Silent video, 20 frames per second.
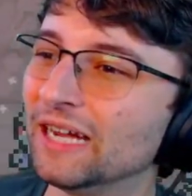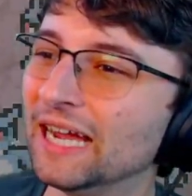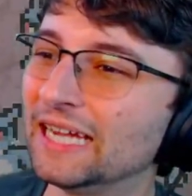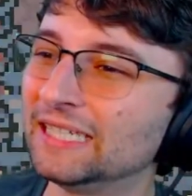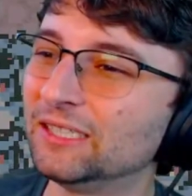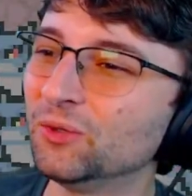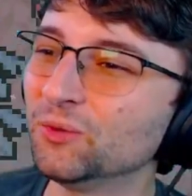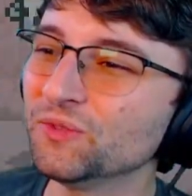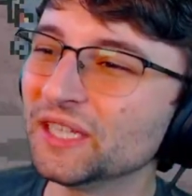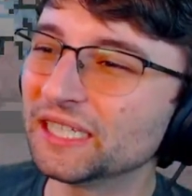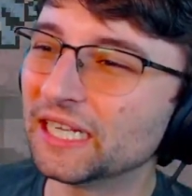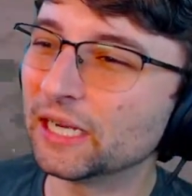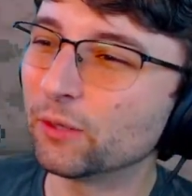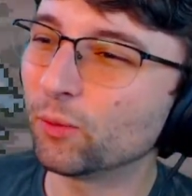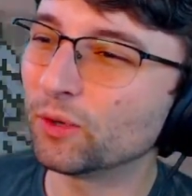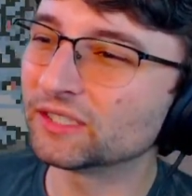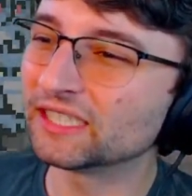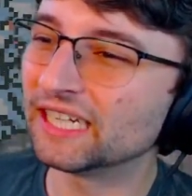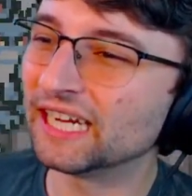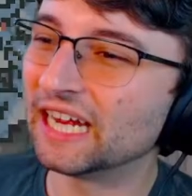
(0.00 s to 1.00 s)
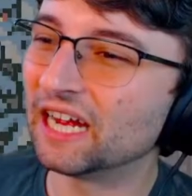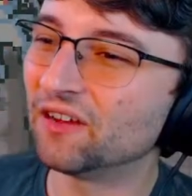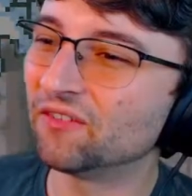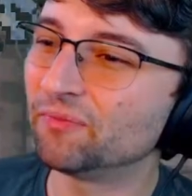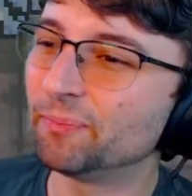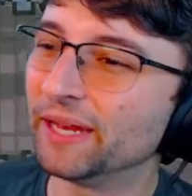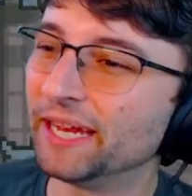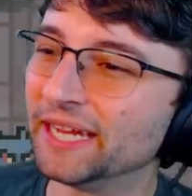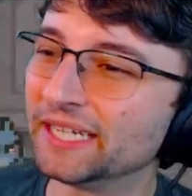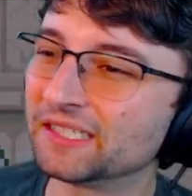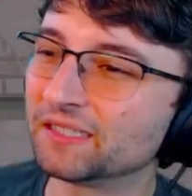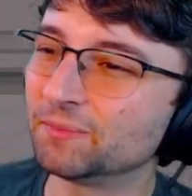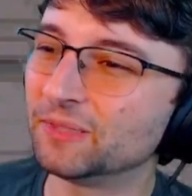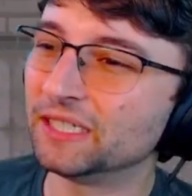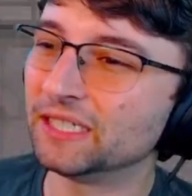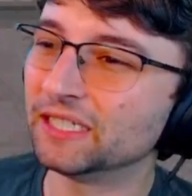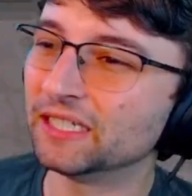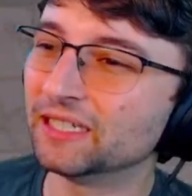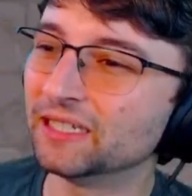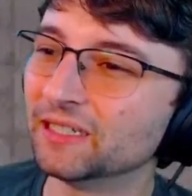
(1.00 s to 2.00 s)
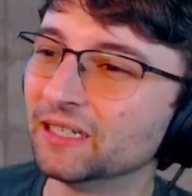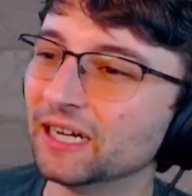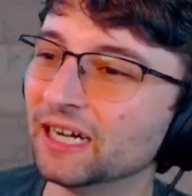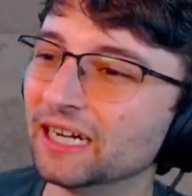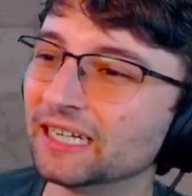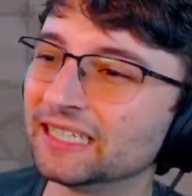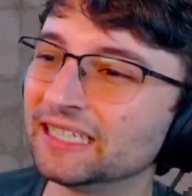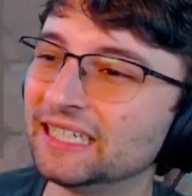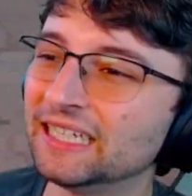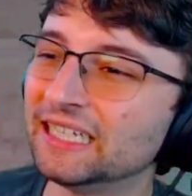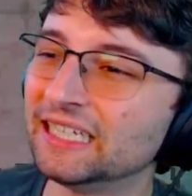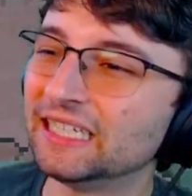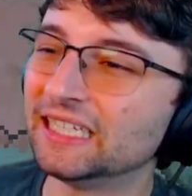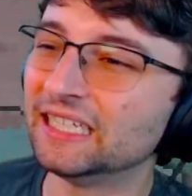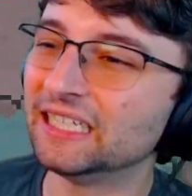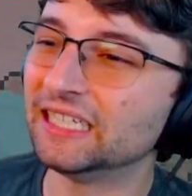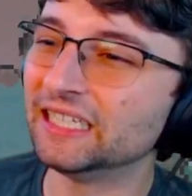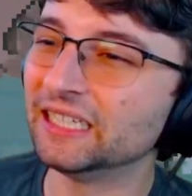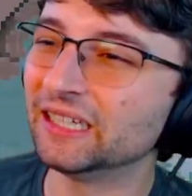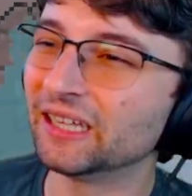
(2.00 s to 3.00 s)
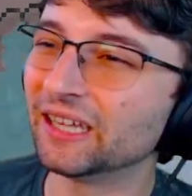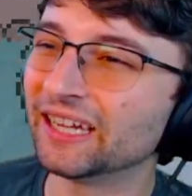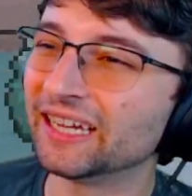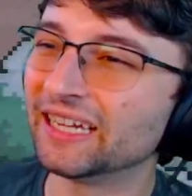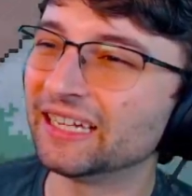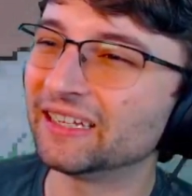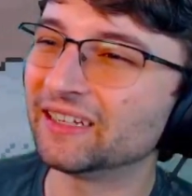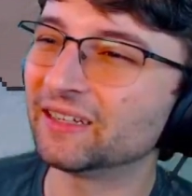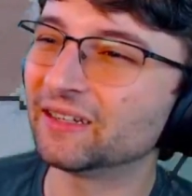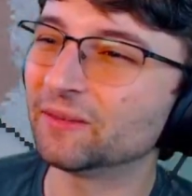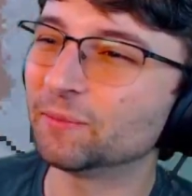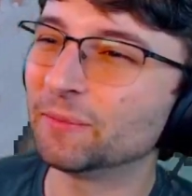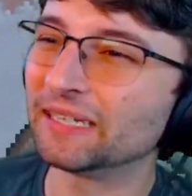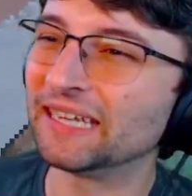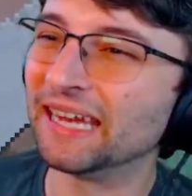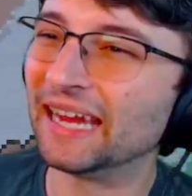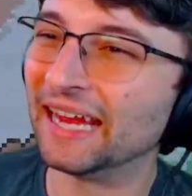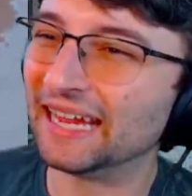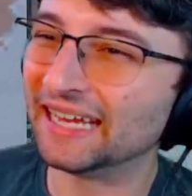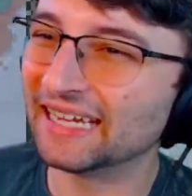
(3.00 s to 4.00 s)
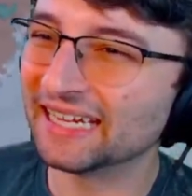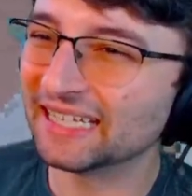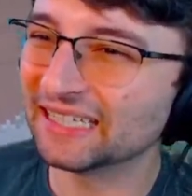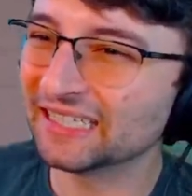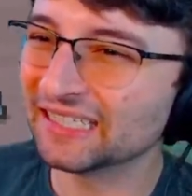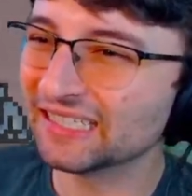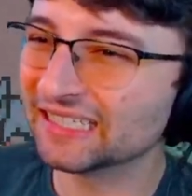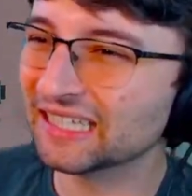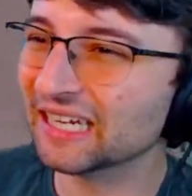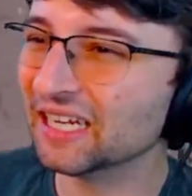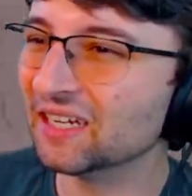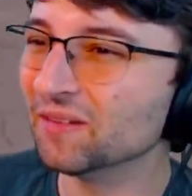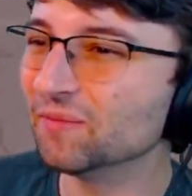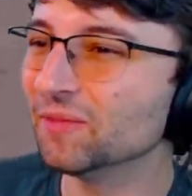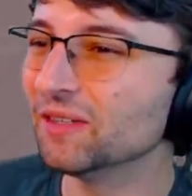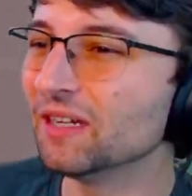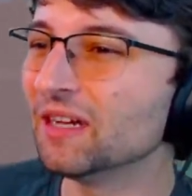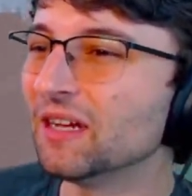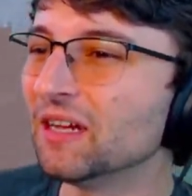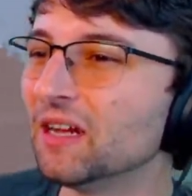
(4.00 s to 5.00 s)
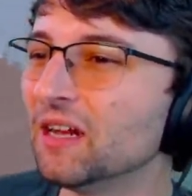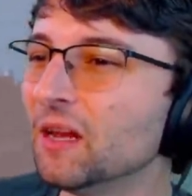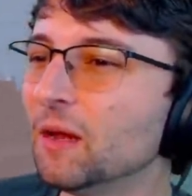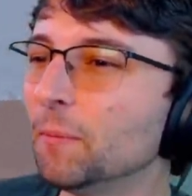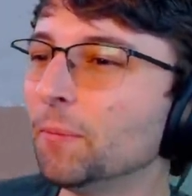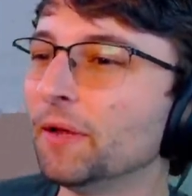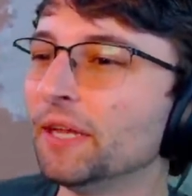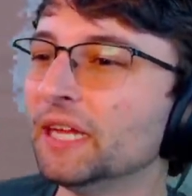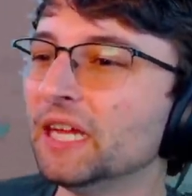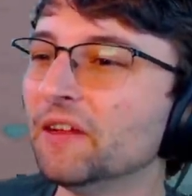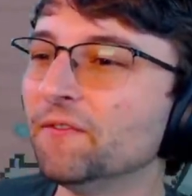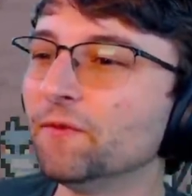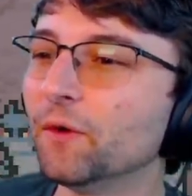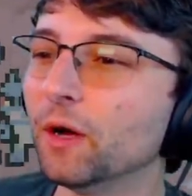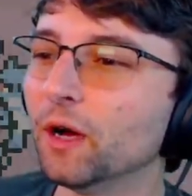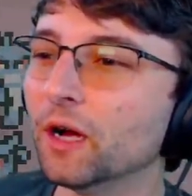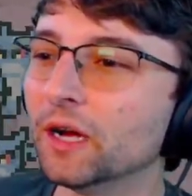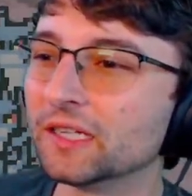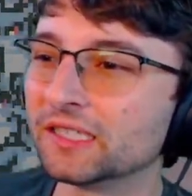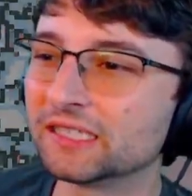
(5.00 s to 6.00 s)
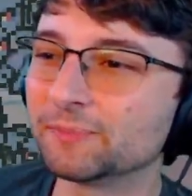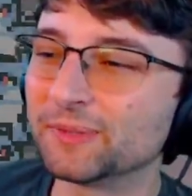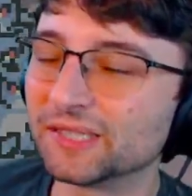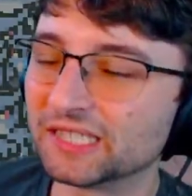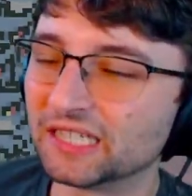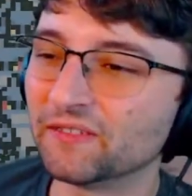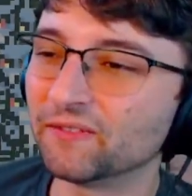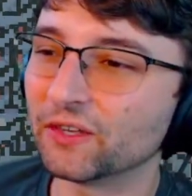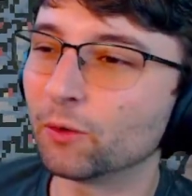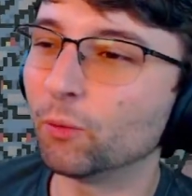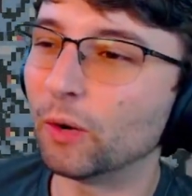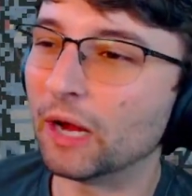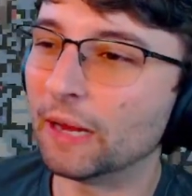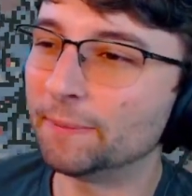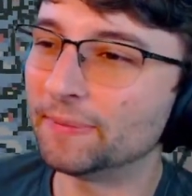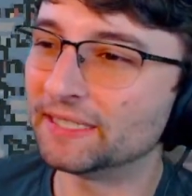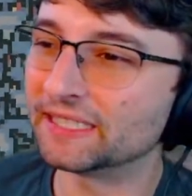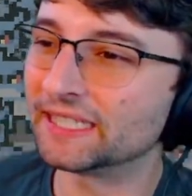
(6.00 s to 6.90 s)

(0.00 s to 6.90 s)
don't think I want to have pets be a key like mechanic in this game. But if a specific weapon